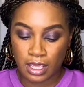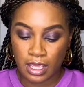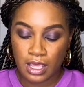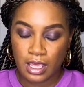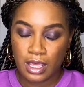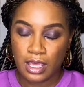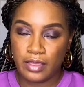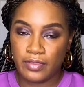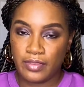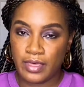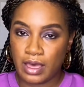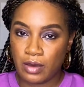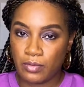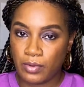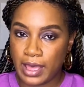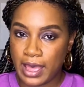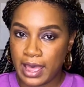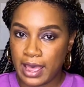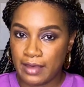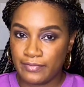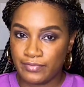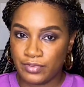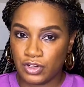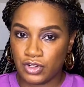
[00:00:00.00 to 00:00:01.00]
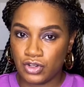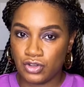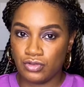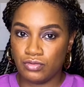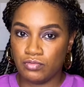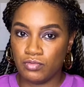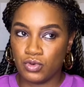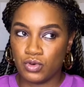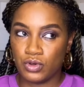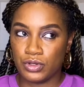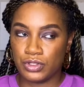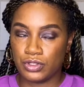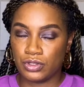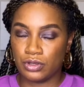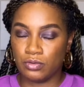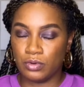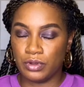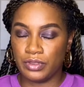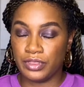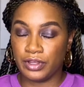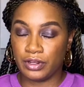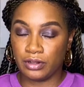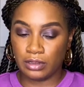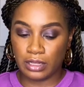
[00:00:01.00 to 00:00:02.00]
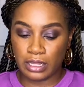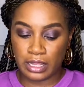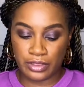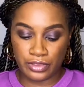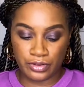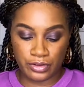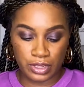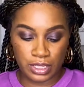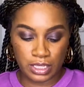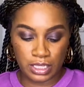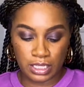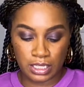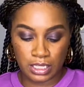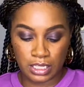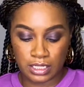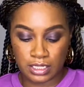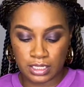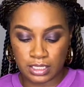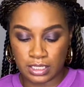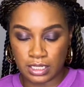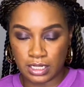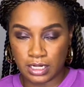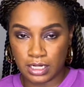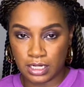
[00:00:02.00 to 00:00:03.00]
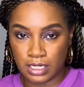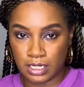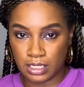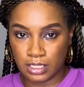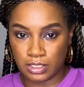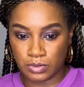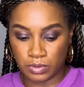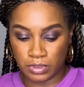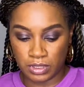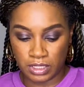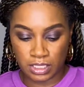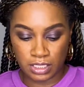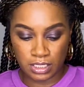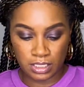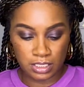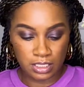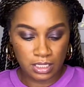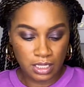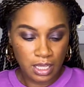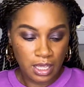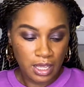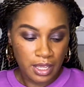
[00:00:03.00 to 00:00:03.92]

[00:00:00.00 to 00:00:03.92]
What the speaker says: and that would have to do more so with their leather goods than it does with these